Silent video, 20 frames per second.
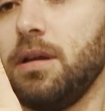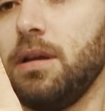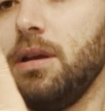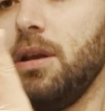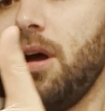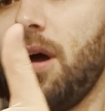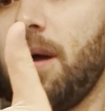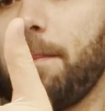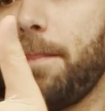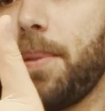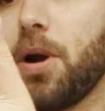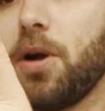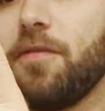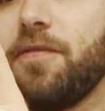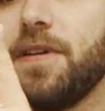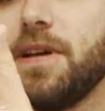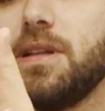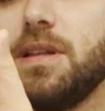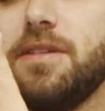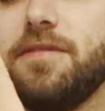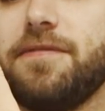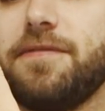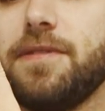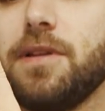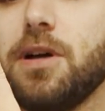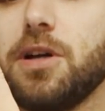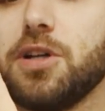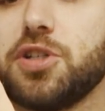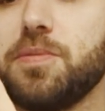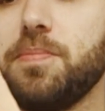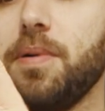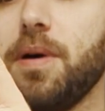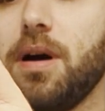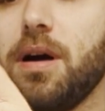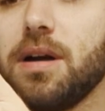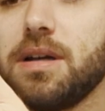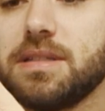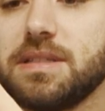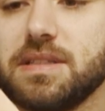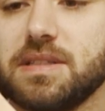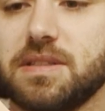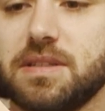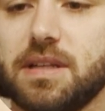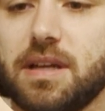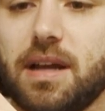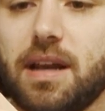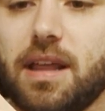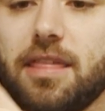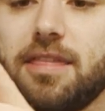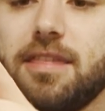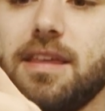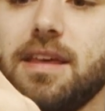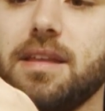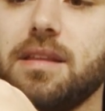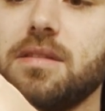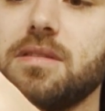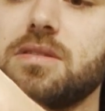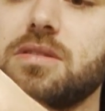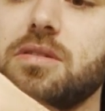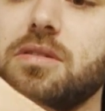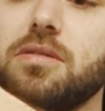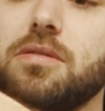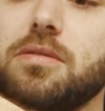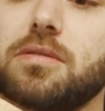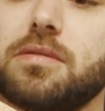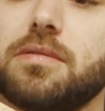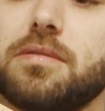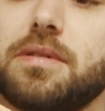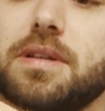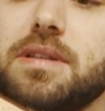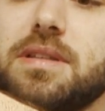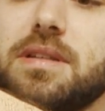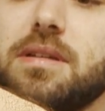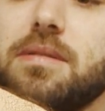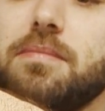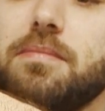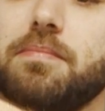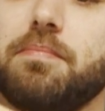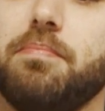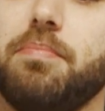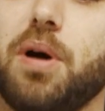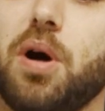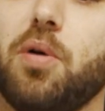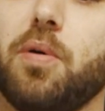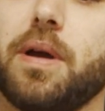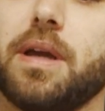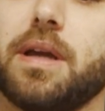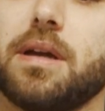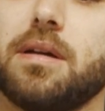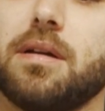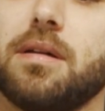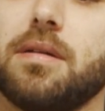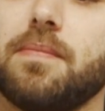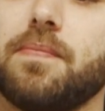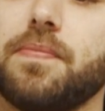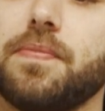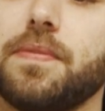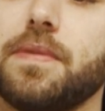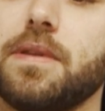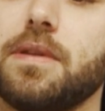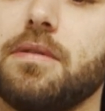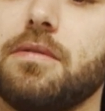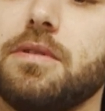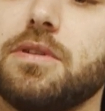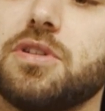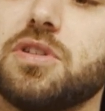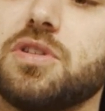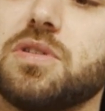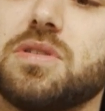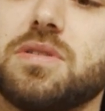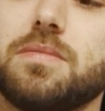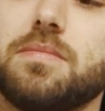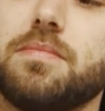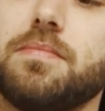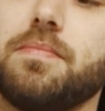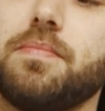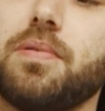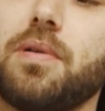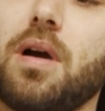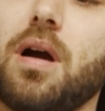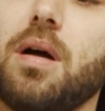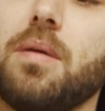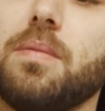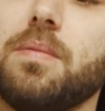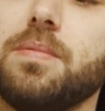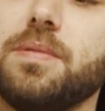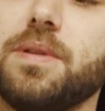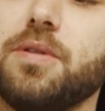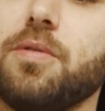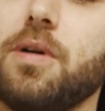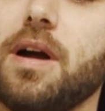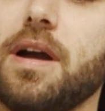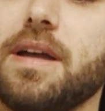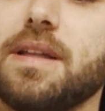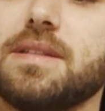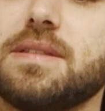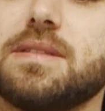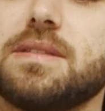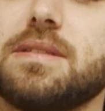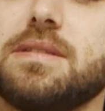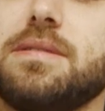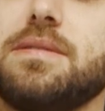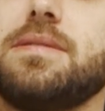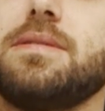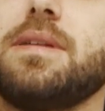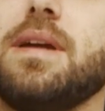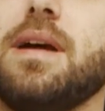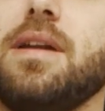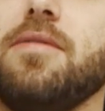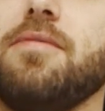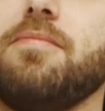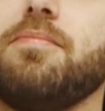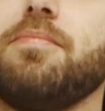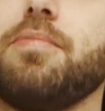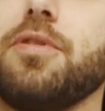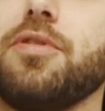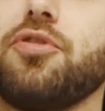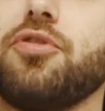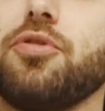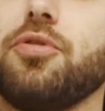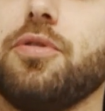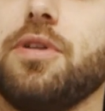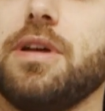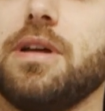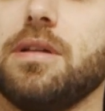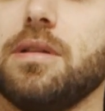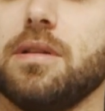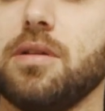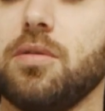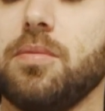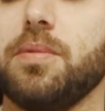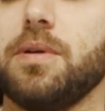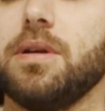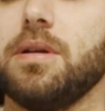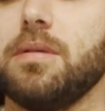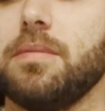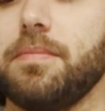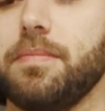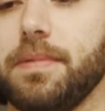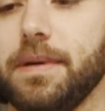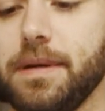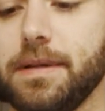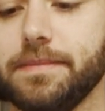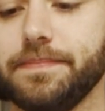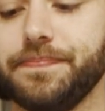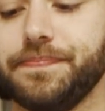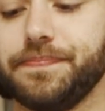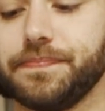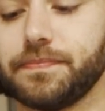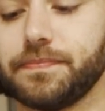not perfectly flush box. It's kind of thin, so it's bowing, which is probably why it's kind of protruding a little bit. But